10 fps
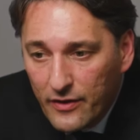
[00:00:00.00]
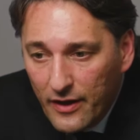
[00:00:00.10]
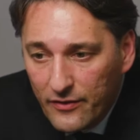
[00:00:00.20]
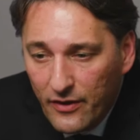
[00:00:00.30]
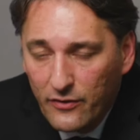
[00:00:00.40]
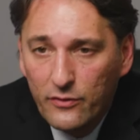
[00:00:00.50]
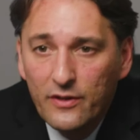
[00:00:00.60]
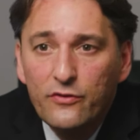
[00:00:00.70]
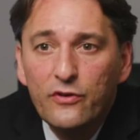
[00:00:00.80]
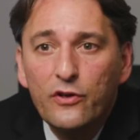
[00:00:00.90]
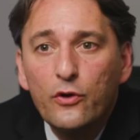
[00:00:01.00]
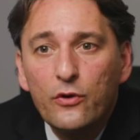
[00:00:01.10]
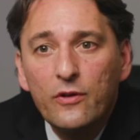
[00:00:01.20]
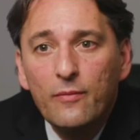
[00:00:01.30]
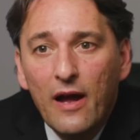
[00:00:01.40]
essentially secure
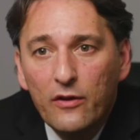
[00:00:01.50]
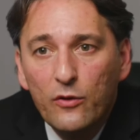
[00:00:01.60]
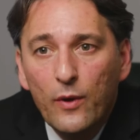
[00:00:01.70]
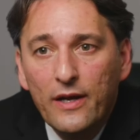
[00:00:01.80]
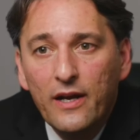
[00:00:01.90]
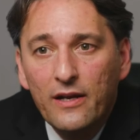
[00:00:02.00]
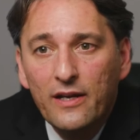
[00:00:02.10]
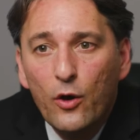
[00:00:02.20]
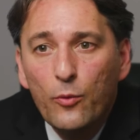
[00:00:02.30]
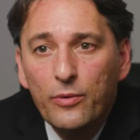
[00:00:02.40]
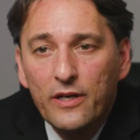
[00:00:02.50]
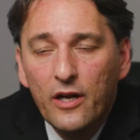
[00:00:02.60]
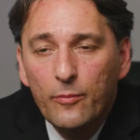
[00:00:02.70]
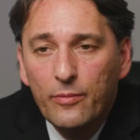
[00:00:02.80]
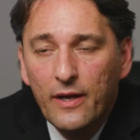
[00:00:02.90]
them out of the way, kind of like opening
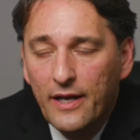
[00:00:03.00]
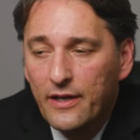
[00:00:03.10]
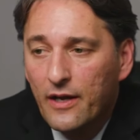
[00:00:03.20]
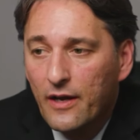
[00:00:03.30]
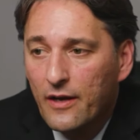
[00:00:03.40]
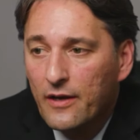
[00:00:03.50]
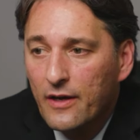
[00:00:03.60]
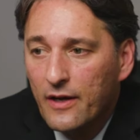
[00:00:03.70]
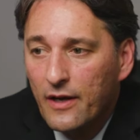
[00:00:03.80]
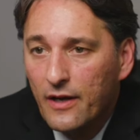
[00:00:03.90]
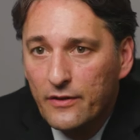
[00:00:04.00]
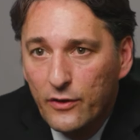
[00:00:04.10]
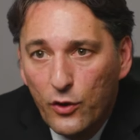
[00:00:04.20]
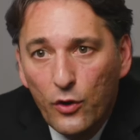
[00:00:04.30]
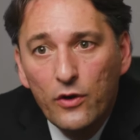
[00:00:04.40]
up the
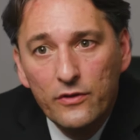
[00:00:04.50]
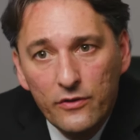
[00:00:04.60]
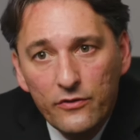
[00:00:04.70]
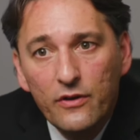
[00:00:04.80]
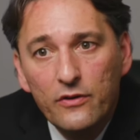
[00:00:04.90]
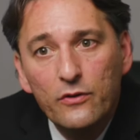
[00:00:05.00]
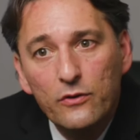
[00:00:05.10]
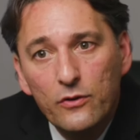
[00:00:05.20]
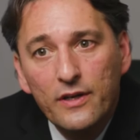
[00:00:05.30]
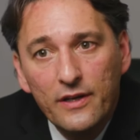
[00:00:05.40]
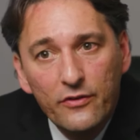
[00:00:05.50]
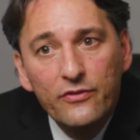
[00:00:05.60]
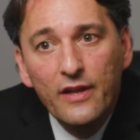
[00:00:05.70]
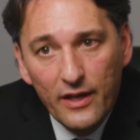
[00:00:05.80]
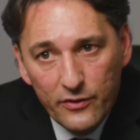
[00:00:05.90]
curtains to look at a
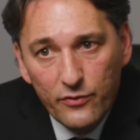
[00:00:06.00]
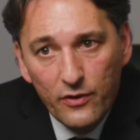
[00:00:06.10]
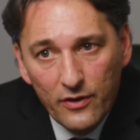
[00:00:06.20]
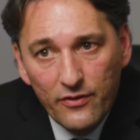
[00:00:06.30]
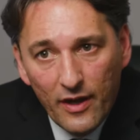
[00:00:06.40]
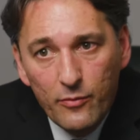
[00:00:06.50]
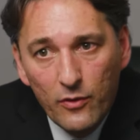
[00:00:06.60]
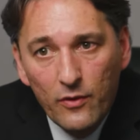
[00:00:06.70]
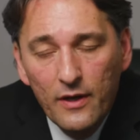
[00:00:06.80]
stage, for example.